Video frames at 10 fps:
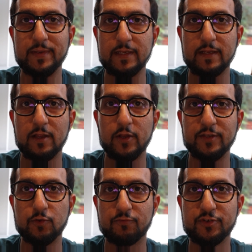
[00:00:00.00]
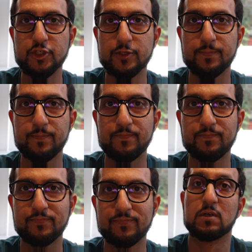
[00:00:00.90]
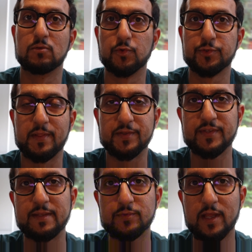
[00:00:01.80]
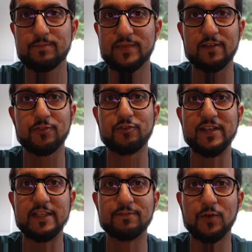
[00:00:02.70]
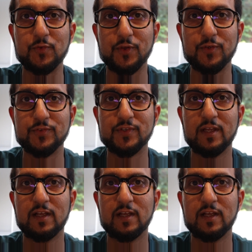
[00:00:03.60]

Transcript: will be in your vision, but also at the same time take 3D photos